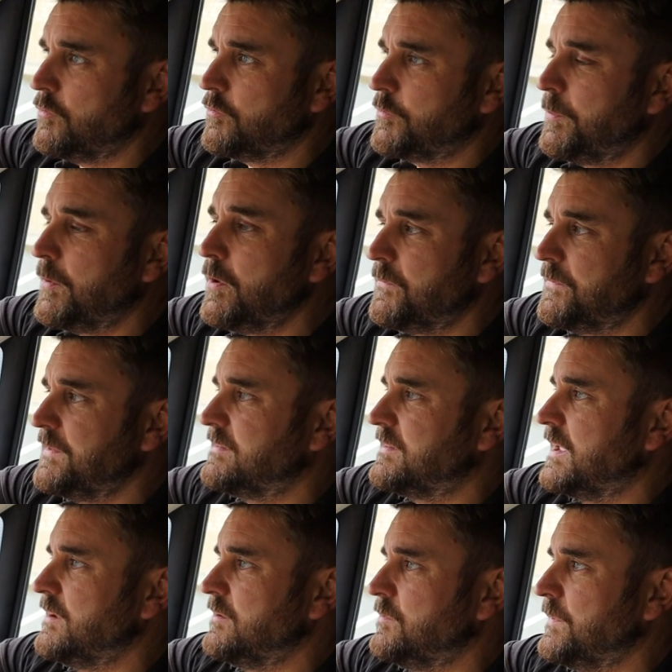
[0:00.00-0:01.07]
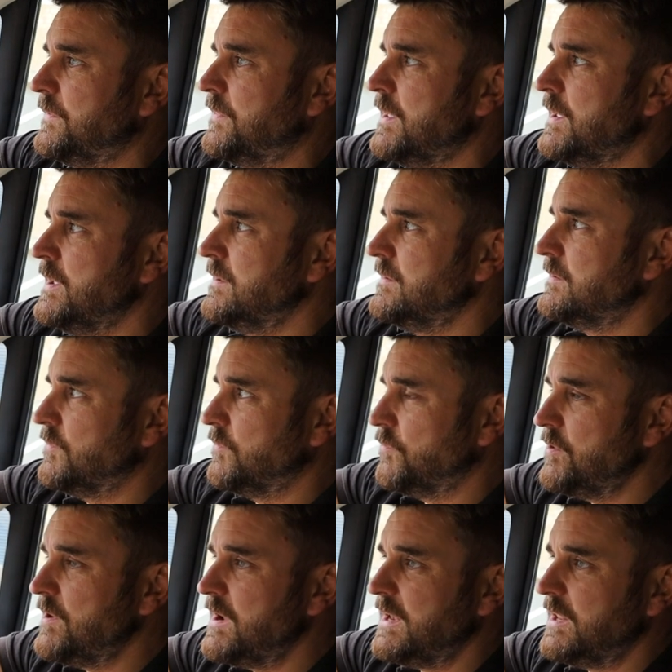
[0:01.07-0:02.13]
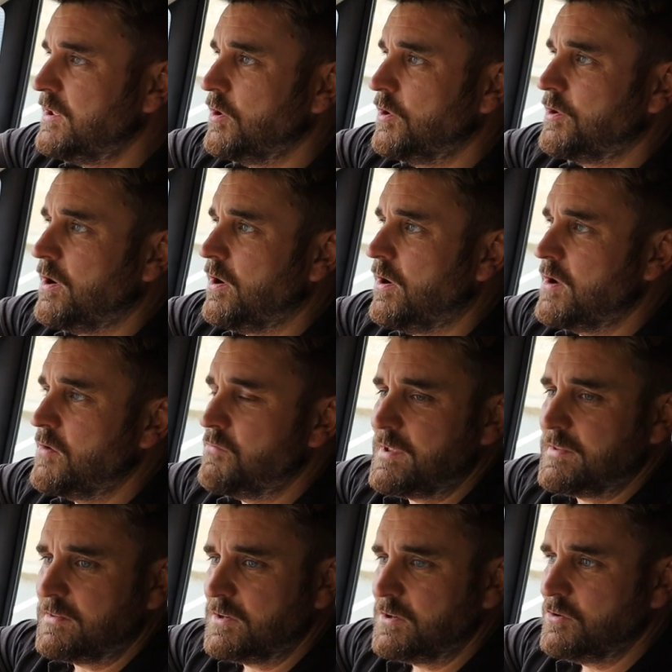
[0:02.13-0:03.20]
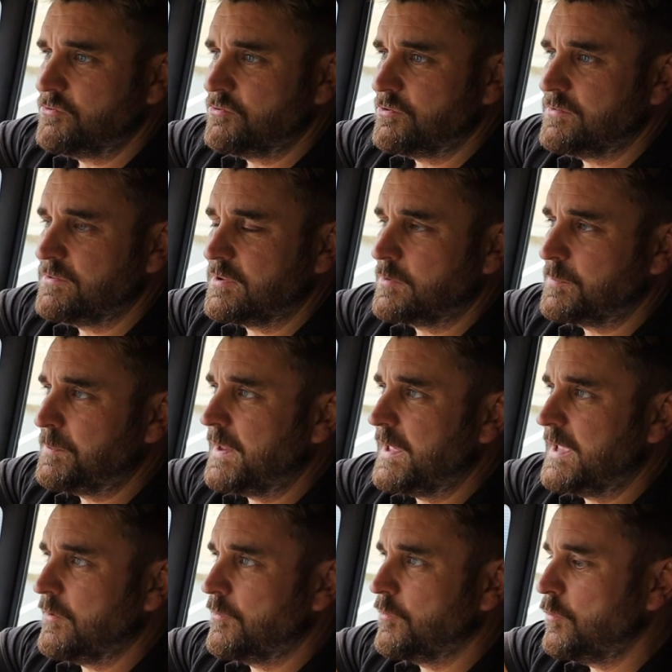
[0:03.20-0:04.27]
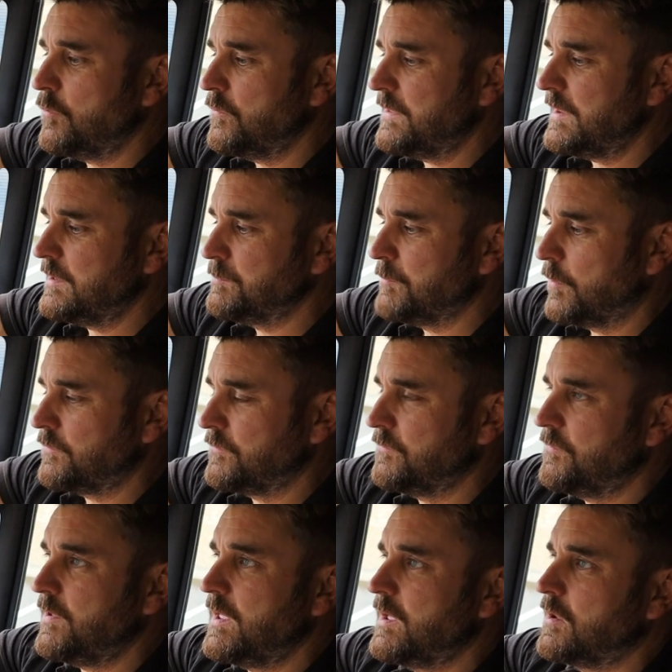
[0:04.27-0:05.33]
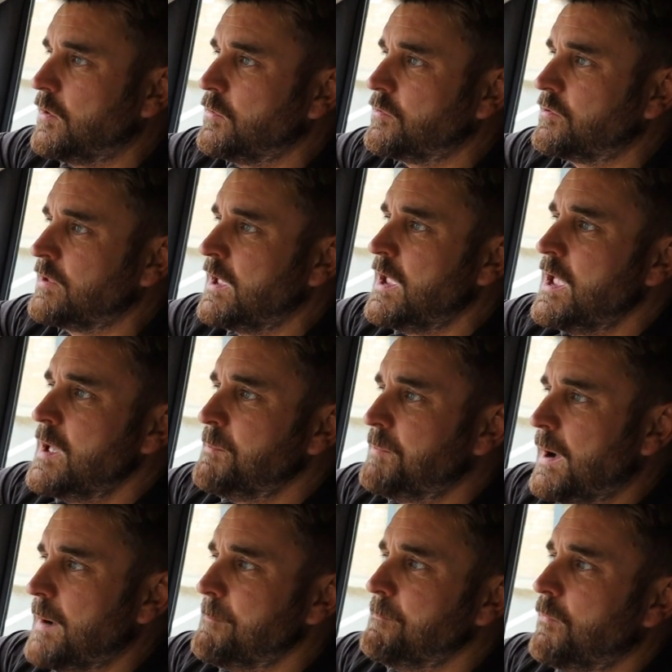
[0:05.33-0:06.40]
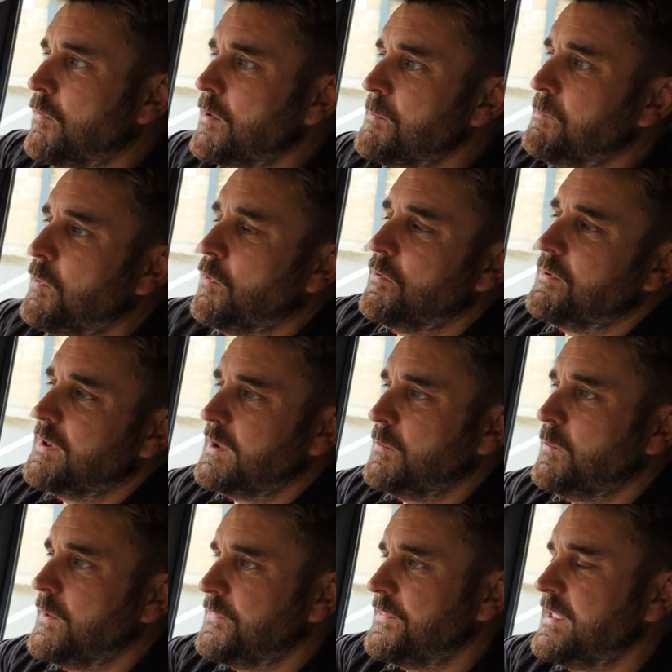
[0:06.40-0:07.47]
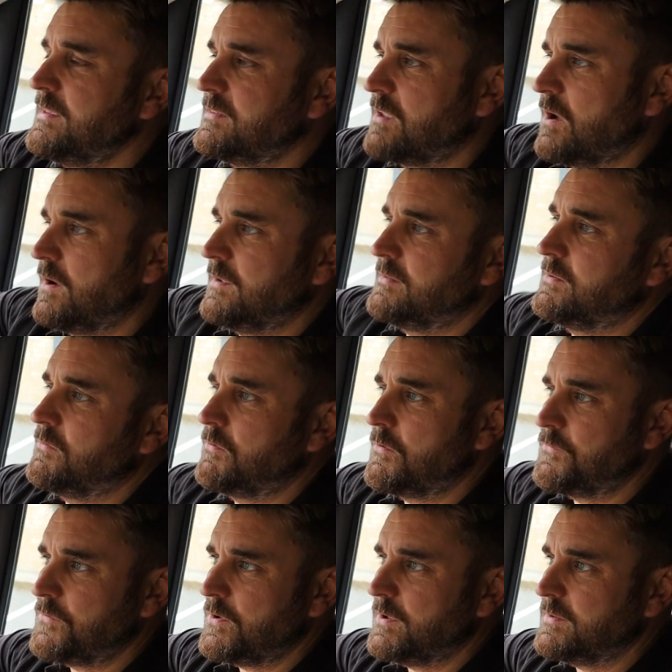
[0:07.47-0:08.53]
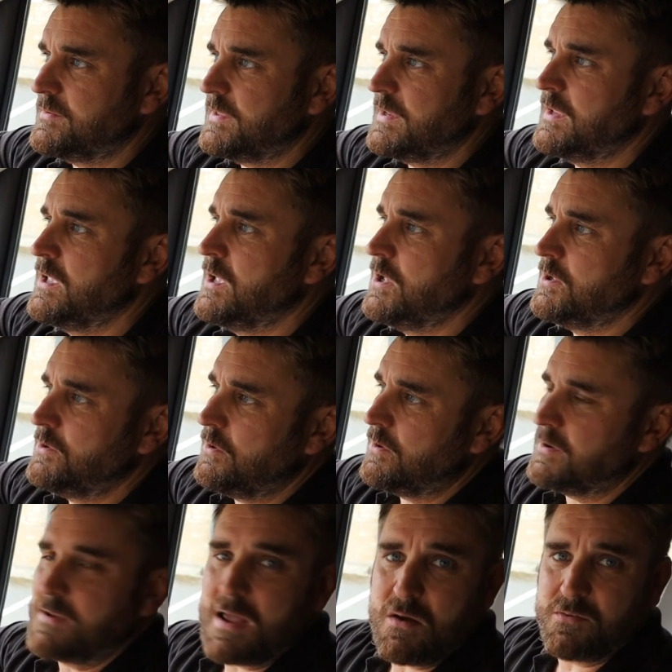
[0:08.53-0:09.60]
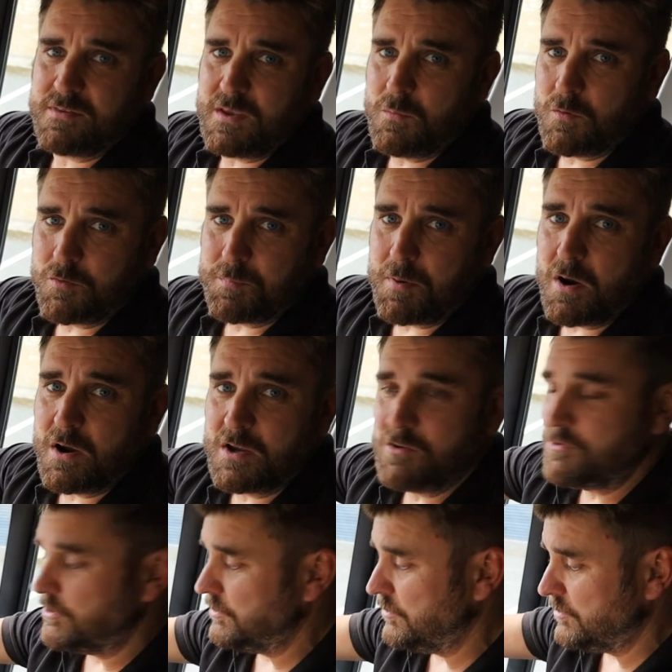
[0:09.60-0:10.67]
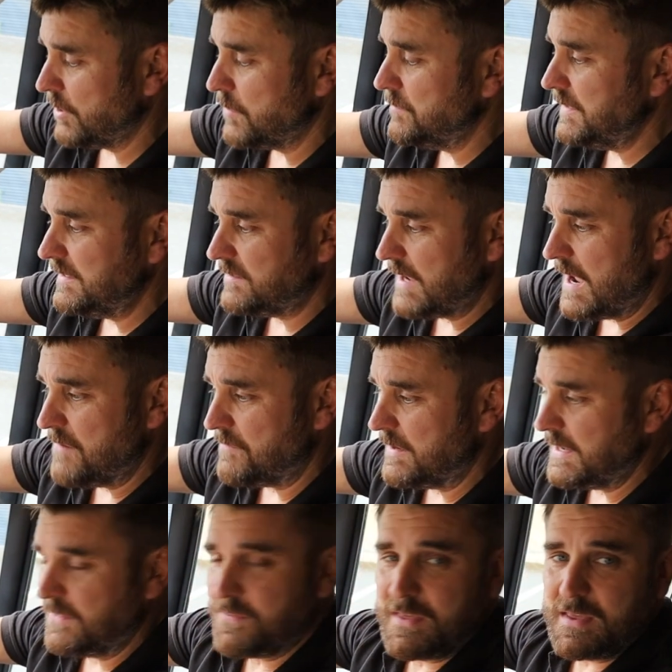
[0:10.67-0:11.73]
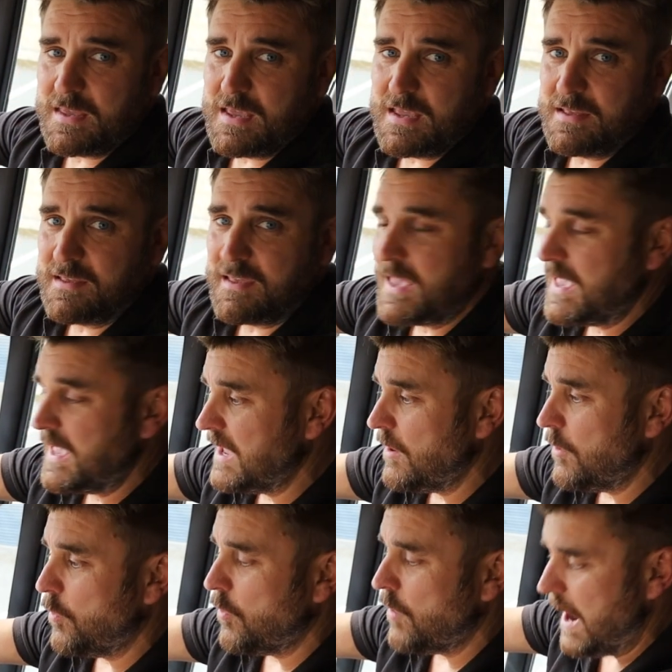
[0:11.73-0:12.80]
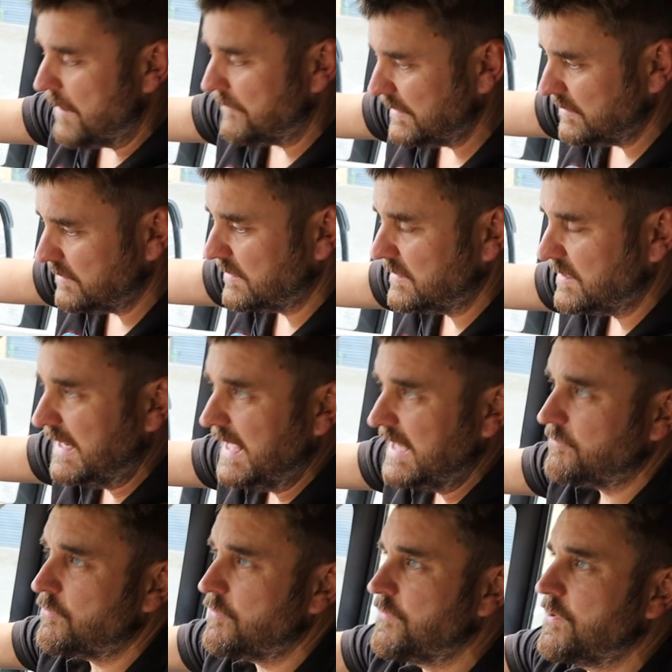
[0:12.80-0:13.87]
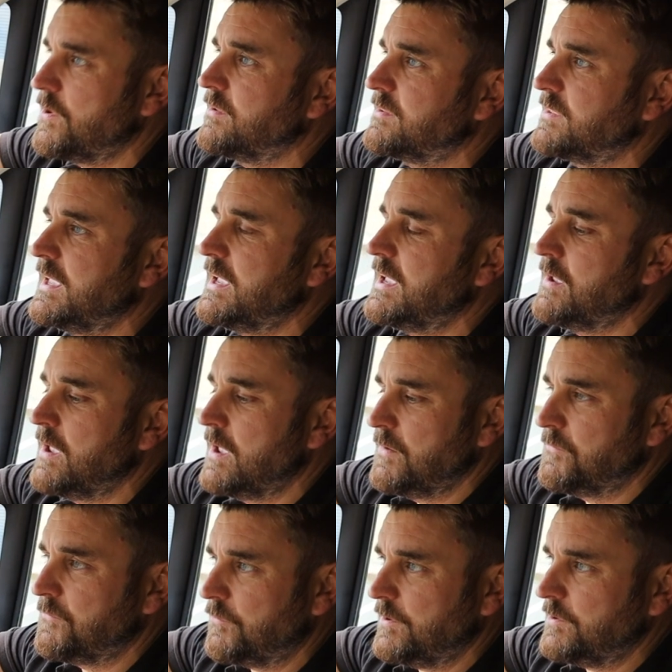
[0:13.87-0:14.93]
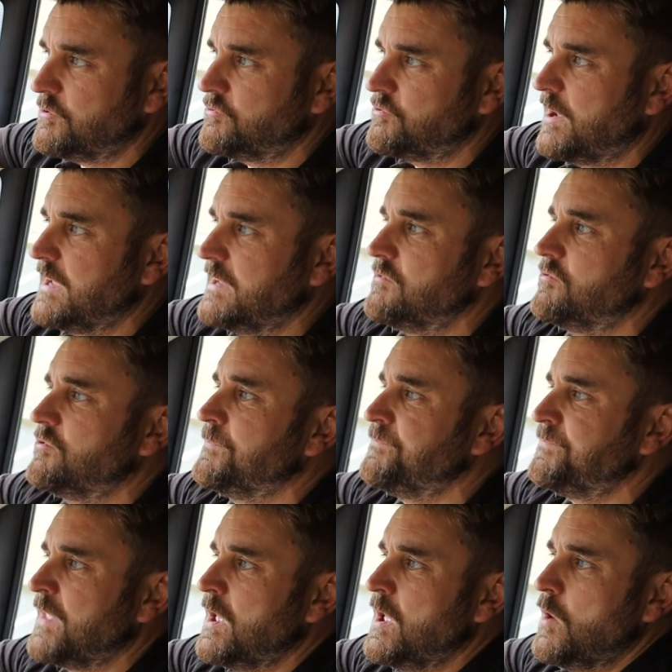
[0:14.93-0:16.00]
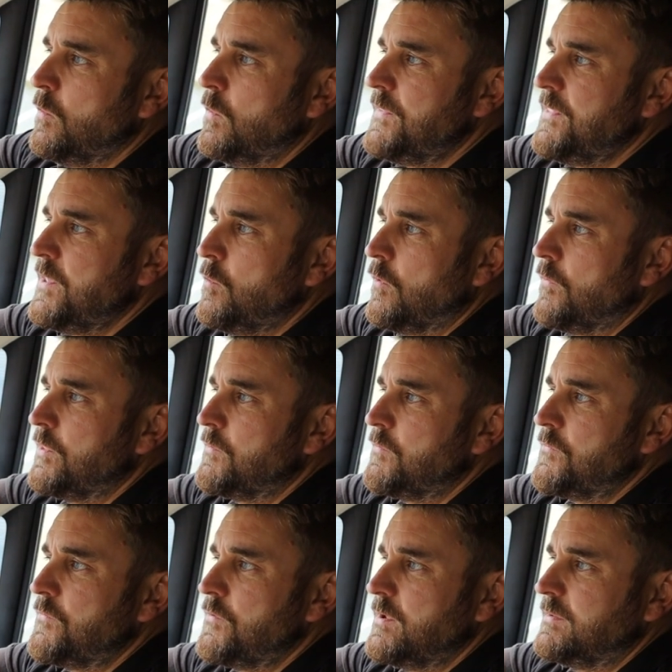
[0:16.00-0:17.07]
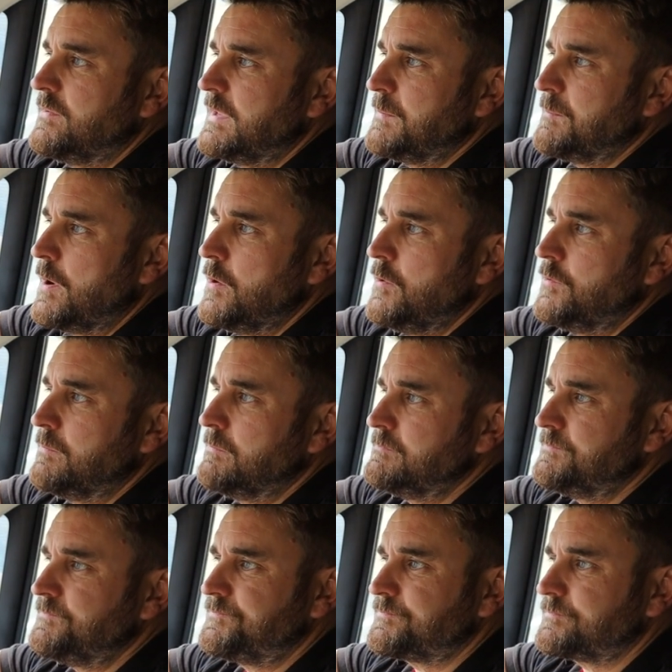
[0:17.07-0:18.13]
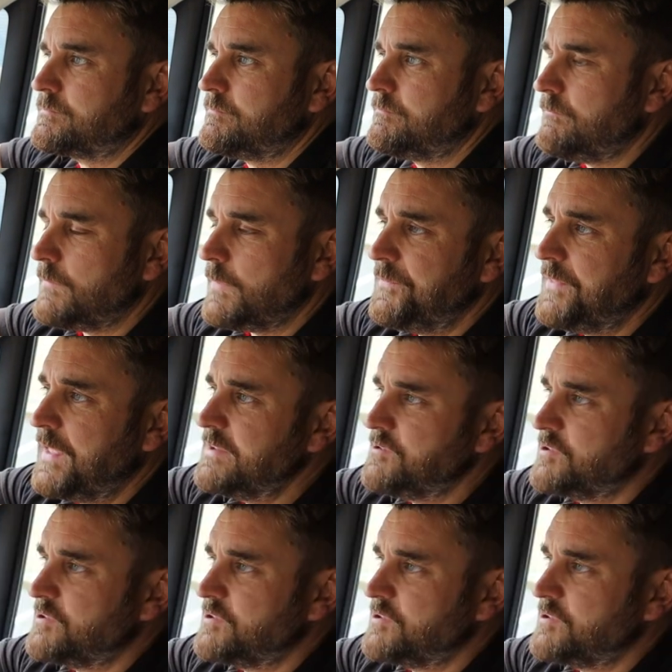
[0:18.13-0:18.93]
all spoiled these days with some really good high resolution display on all these modern vehicles. But more importantly, when these guys are reversing, you can now see what's behind you. You don't need to have anything in gear or having to select reverse gear for it to change. When they want the reversing mode, they